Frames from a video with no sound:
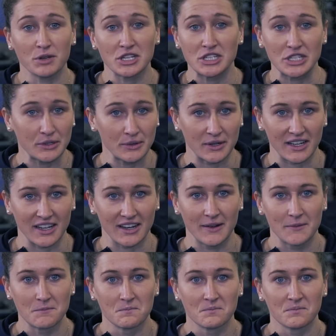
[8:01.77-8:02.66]
you do it.
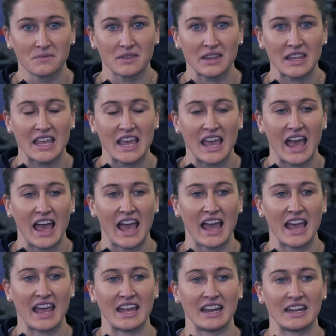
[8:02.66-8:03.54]

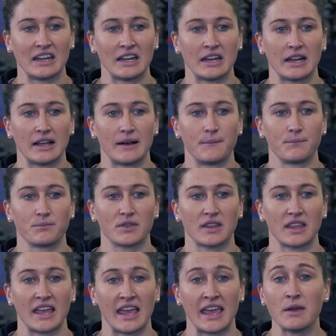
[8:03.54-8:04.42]
And
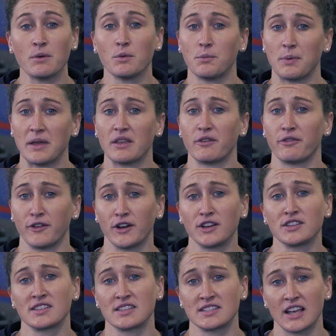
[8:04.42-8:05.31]
he will be the
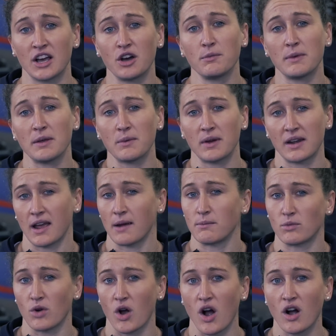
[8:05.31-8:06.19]
first to tell me when
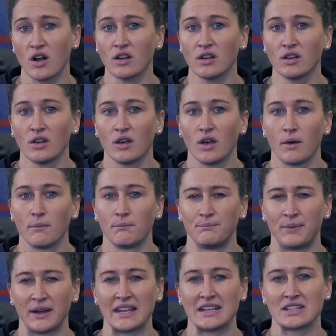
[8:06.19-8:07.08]
I'm wrong,
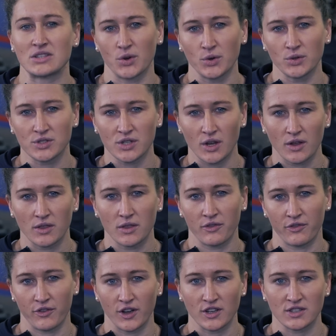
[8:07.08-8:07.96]
but he's also the
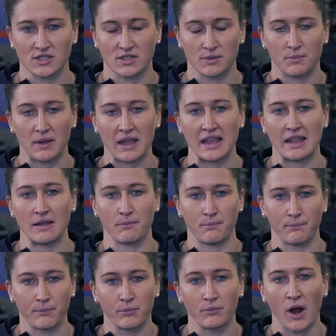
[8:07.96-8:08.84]
first to be
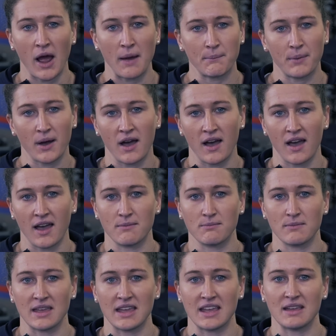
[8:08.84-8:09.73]
right
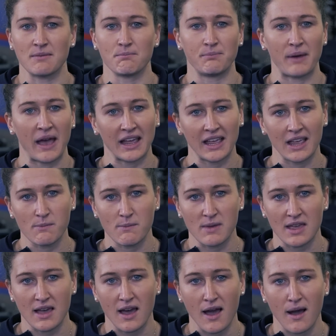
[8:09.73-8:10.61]
behind me, backing
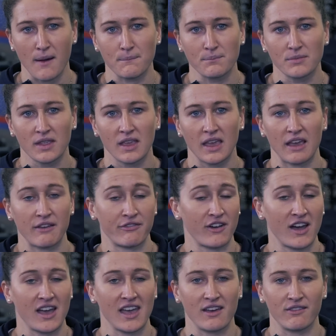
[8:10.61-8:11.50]
me up if
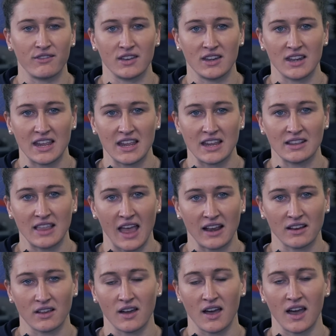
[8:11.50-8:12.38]
I ever need
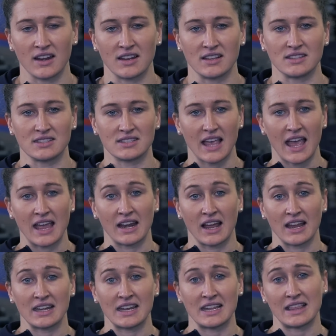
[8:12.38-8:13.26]
that guidance and
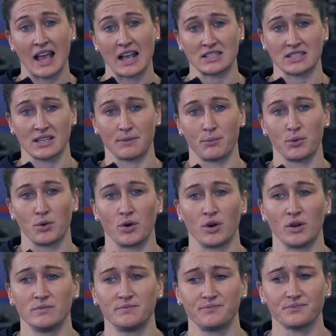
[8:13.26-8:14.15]
I need that
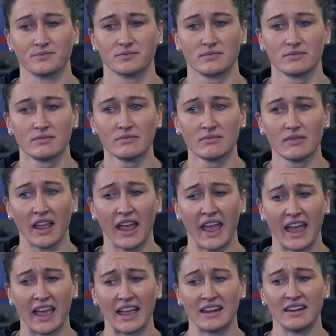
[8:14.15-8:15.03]
support.
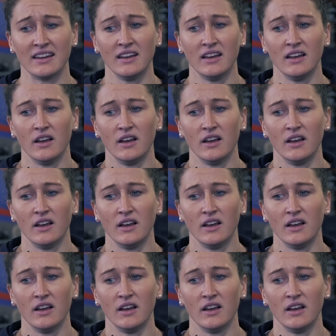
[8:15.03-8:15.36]
And